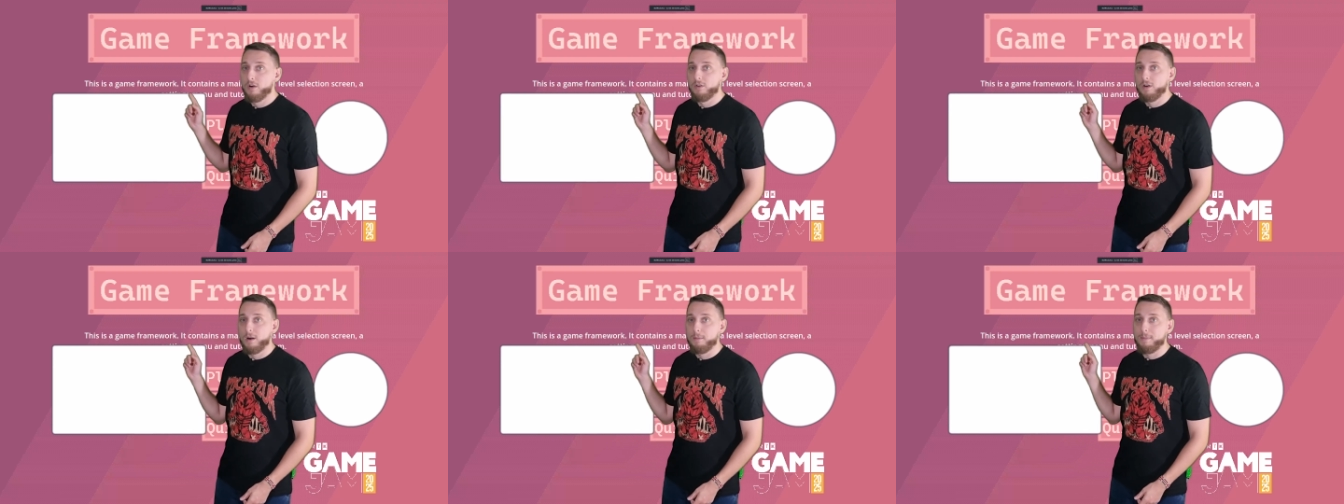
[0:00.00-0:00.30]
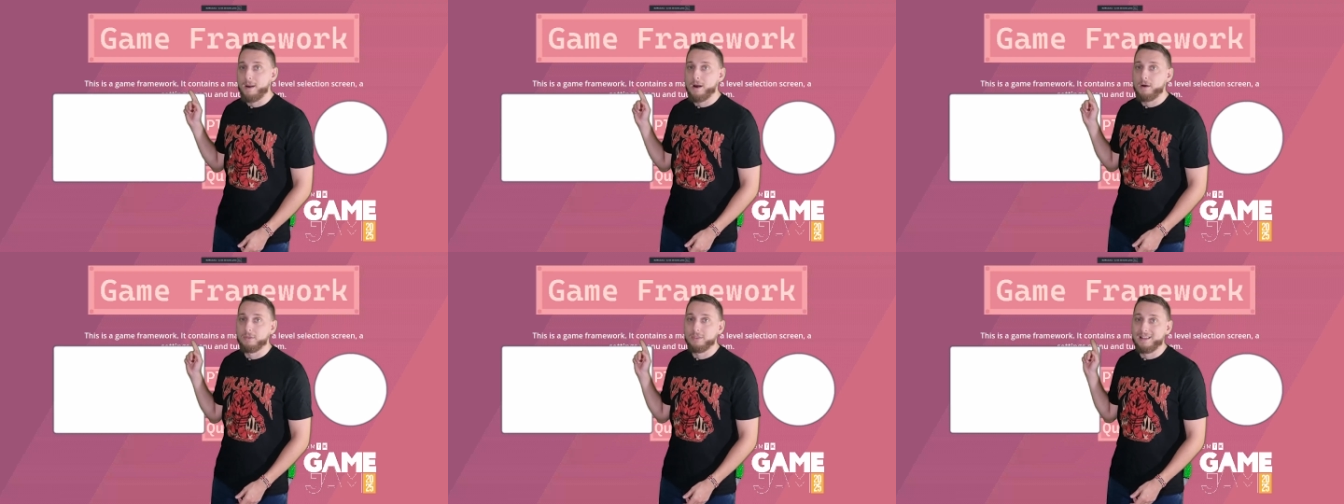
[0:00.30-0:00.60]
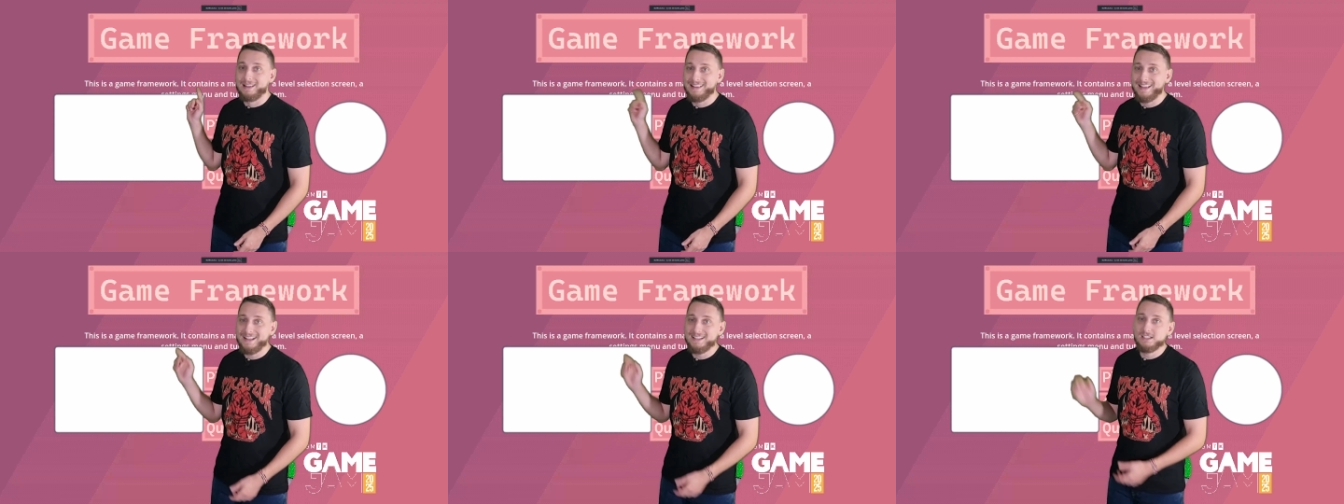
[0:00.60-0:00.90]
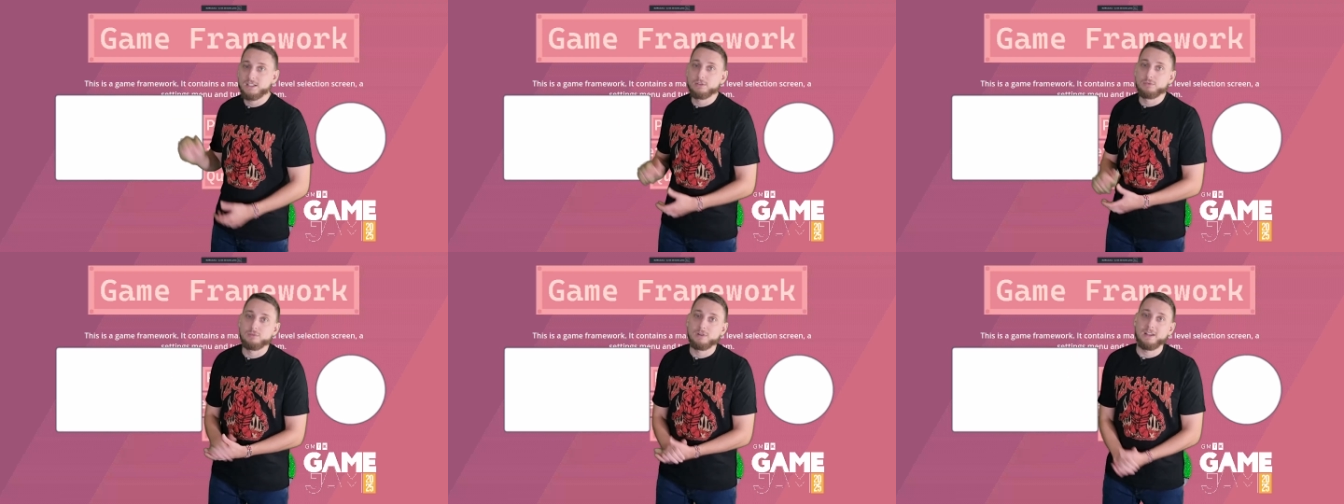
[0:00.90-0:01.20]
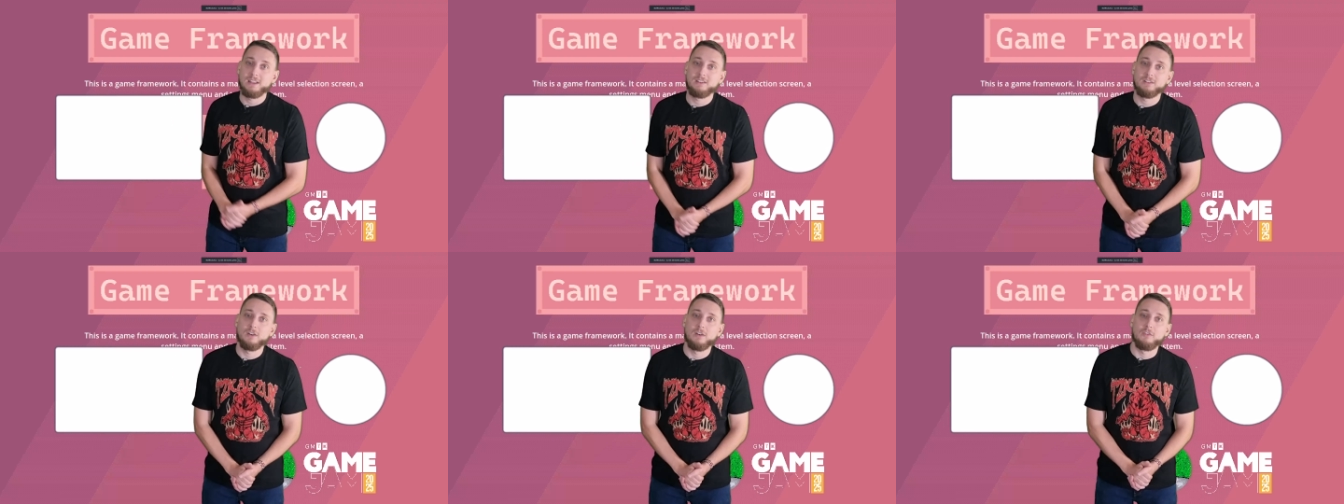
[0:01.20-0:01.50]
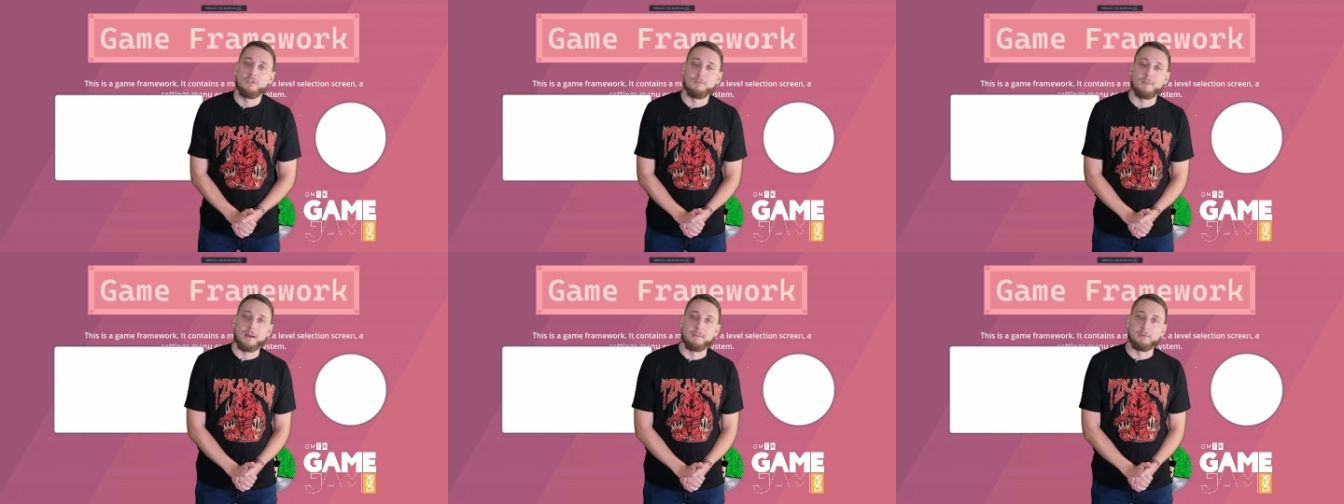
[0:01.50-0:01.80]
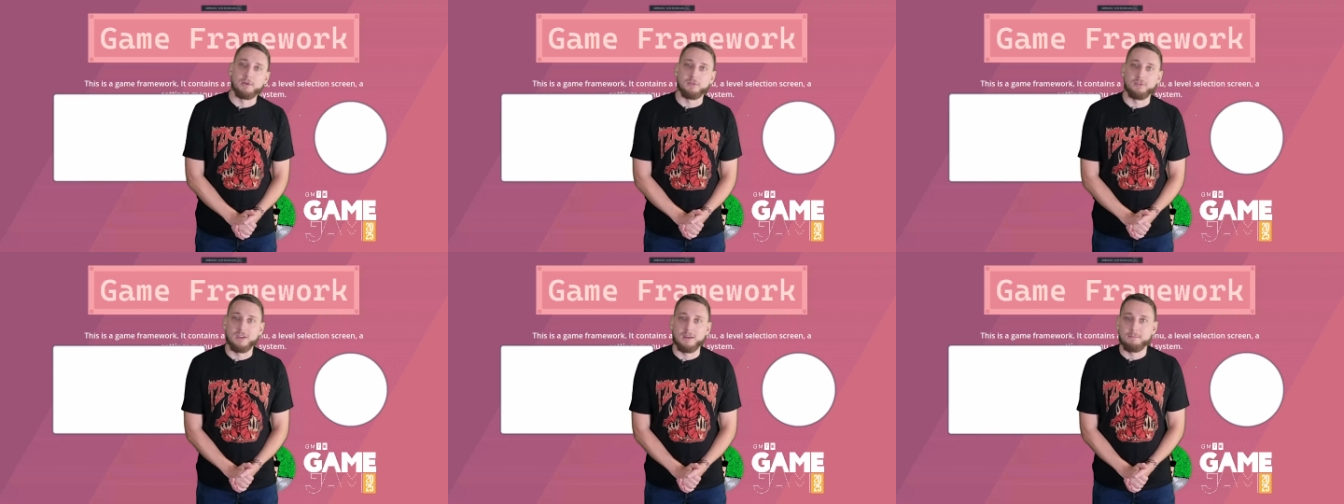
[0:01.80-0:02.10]
about the latest release for my
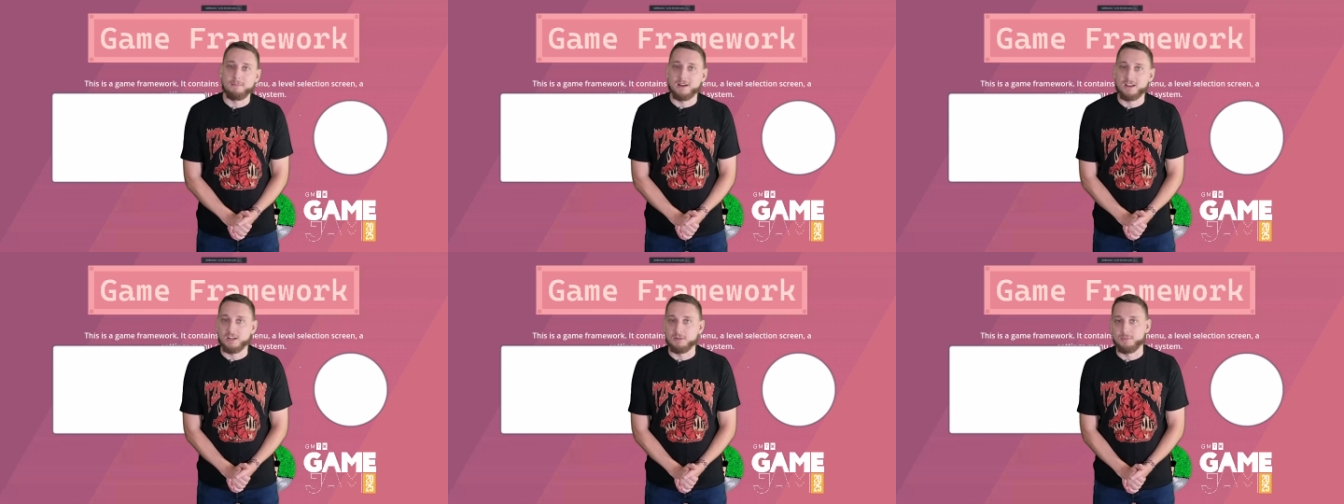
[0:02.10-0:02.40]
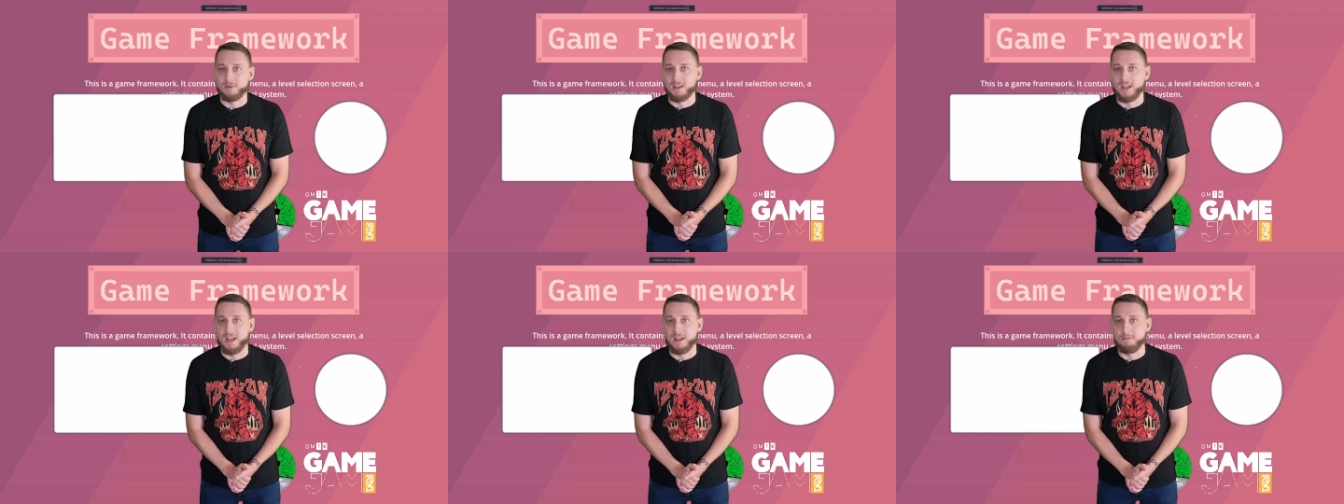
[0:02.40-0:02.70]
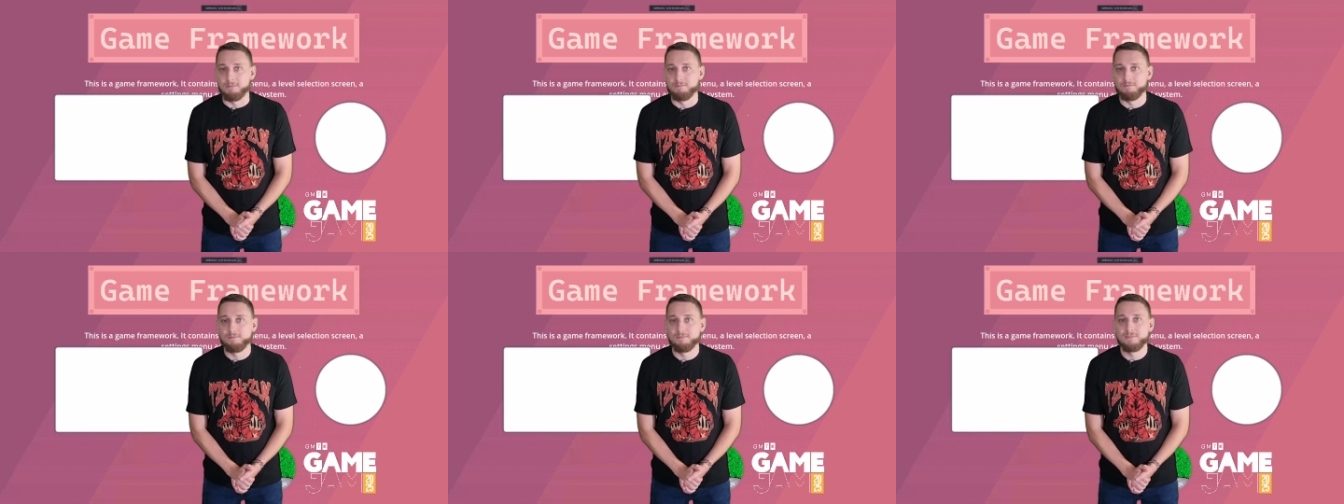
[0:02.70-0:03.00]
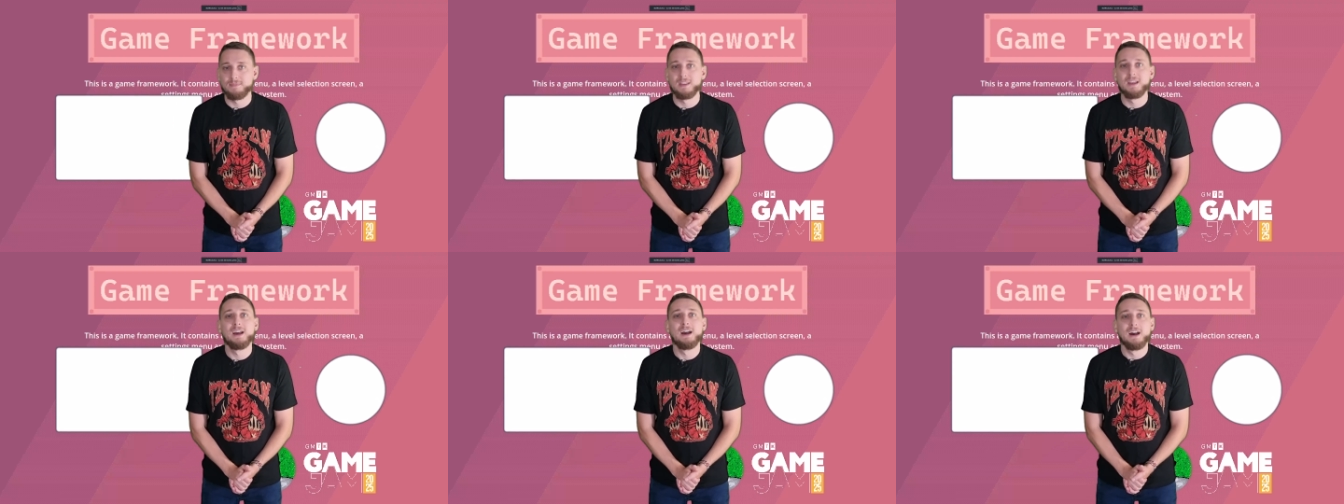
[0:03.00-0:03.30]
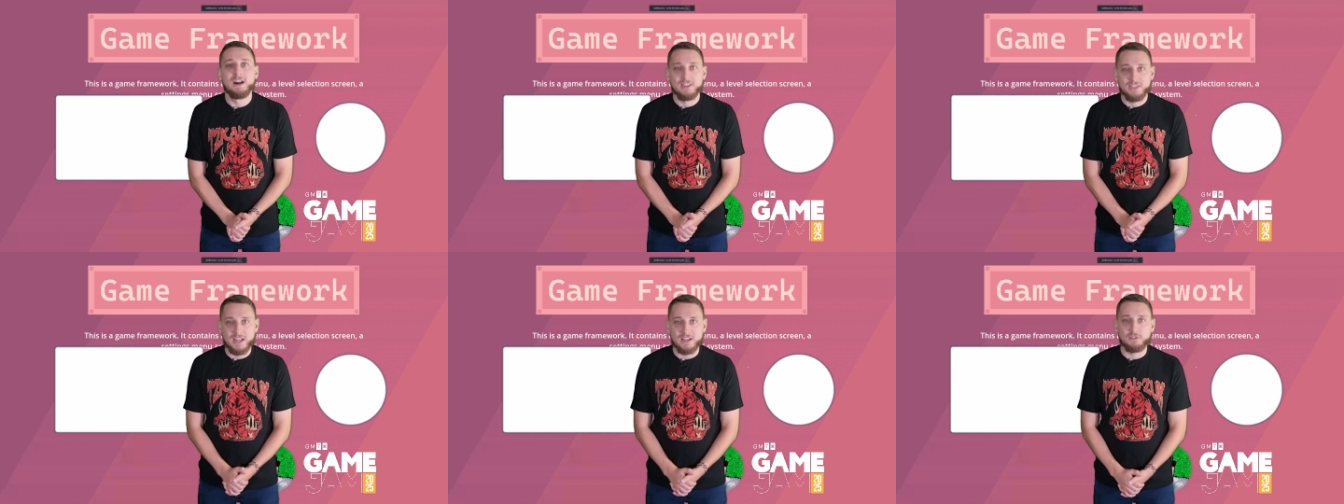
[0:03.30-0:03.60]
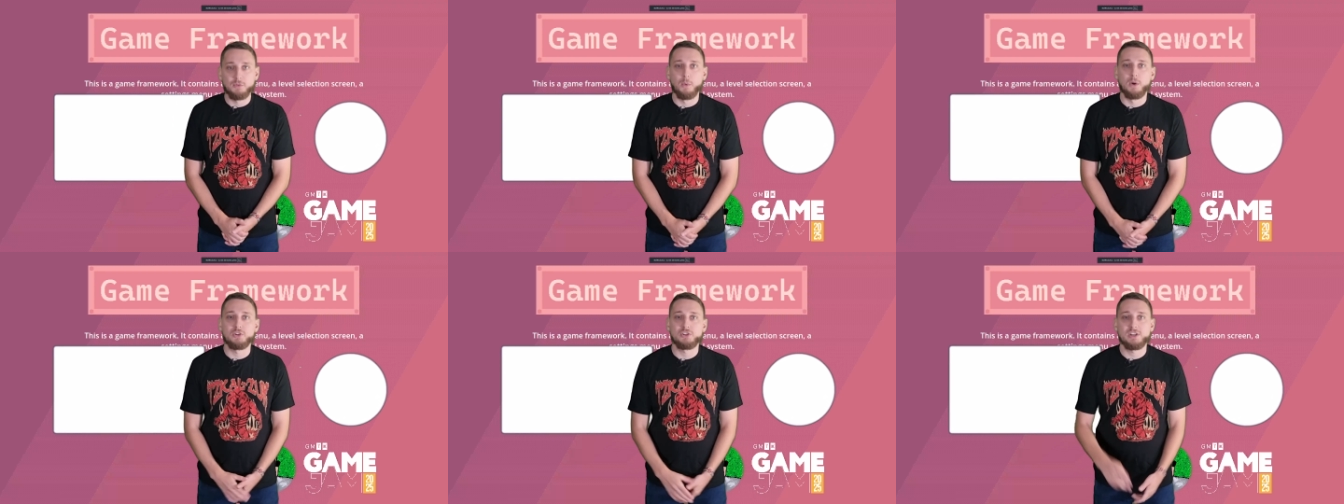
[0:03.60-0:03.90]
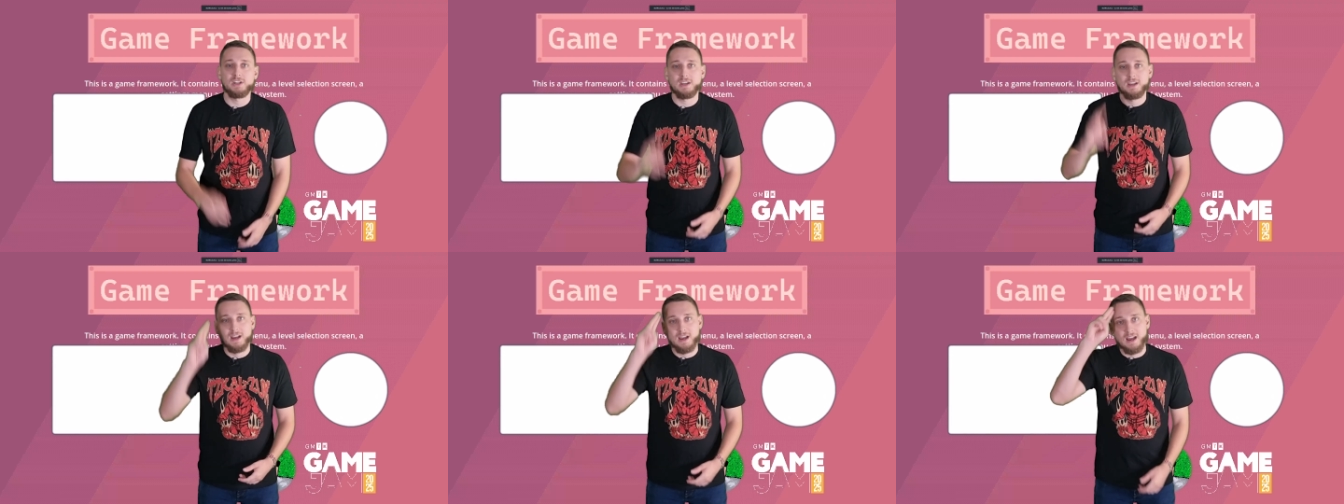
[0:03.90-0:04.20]
museum management game. Thanks for
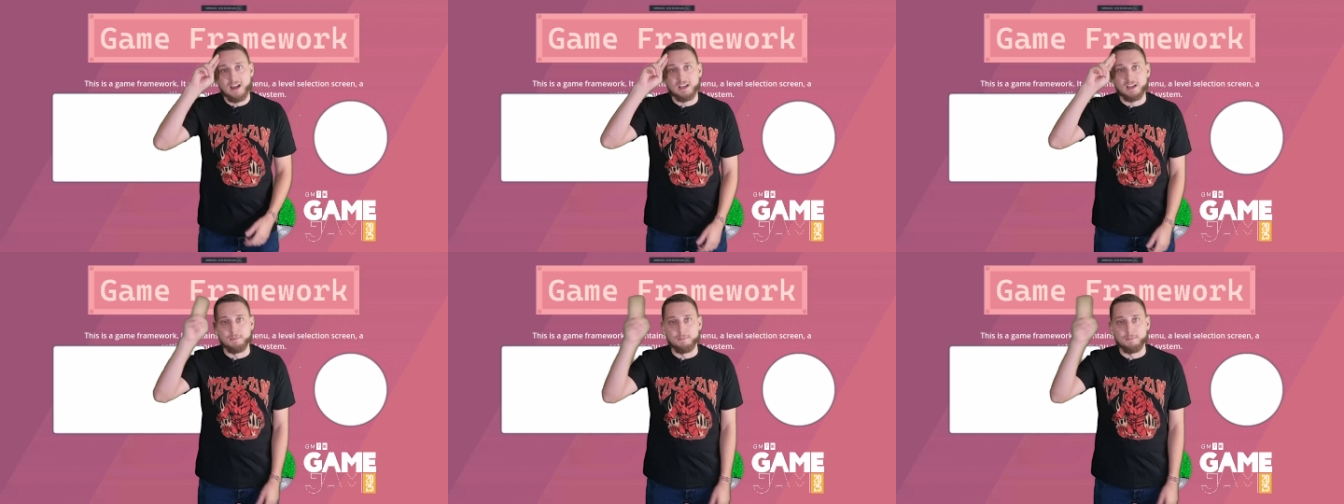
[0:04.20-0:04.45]
watching and